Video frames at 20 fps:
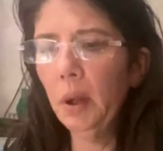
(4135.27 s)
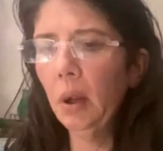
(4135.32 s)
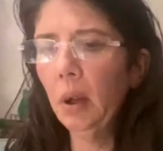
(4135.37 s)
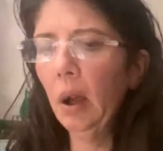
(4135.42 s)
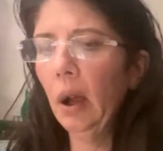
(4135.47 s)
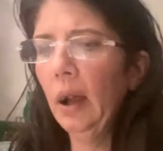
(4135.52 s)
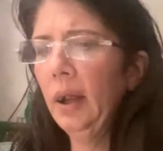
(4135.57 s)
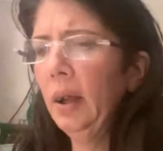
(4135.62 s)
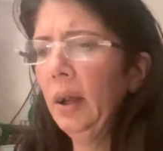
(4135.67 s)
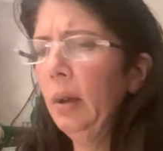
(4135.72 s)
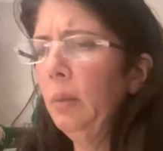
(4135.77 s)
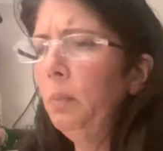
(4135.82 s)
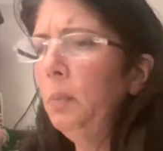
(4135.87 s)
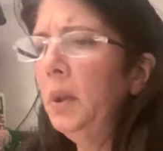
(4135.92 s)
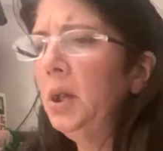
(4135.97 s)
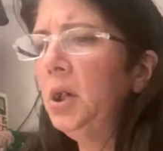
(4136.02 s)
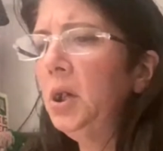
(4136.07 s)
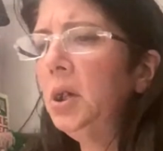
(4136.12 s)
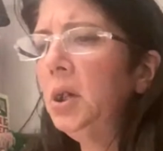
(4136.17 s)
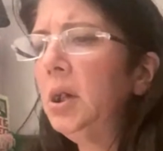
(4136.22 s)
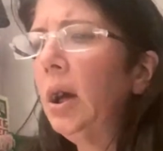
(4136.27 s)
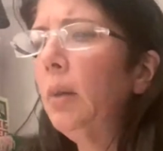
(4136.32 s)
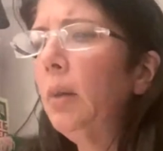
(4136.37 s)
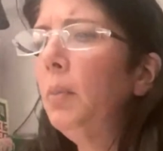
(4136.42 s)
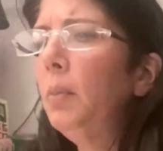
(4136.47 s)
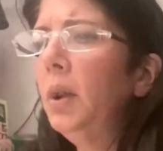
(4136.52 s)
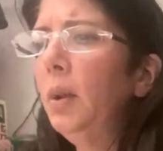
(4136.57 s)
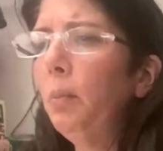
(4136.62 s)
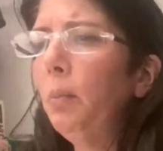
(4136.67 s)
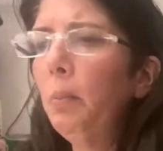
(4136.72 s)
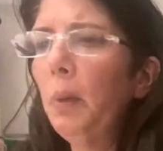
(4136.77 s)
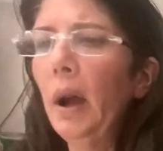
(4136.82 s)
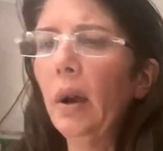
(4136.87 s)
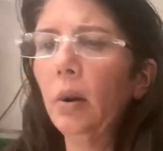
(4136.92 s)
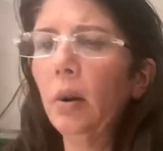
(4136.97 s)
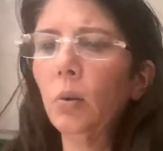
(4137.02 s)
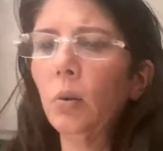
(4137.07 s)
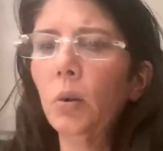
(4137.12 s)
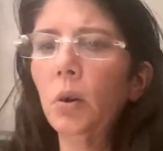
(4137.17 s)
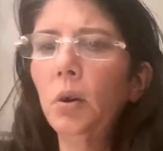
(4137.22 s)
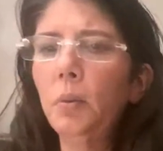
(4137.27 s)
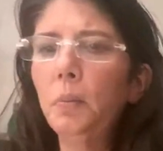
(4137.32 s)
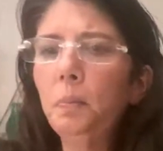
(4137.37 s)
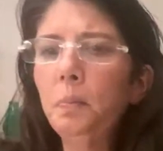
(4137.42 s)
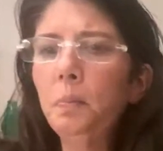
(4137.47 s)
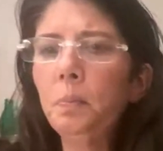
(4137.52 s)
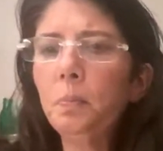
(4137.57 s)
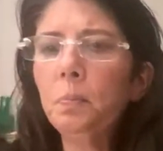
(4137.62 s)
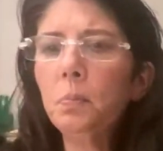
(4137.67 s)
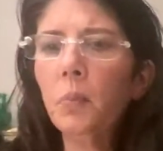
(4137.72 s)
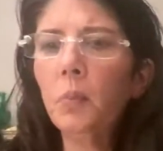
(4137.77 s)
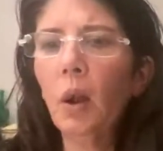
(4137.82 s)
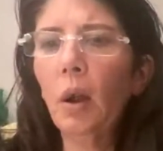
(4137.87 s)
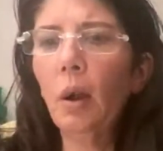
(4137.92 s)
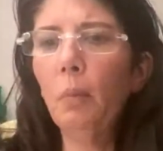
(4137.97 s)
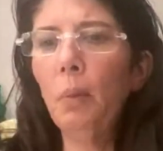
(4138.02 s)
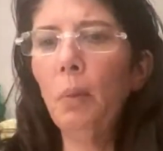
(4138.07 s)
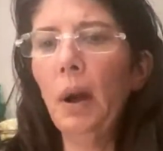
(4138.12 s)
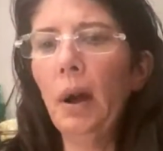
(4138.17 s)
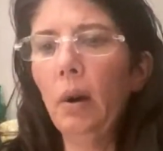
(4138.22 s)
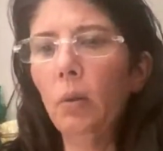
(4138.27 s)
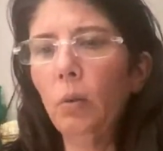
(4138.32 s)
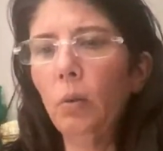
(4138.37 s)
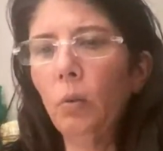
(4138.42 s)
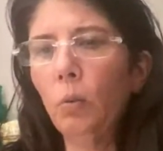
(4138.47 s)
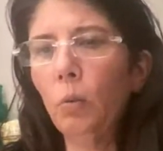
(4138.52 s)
I mentioned something in the back room about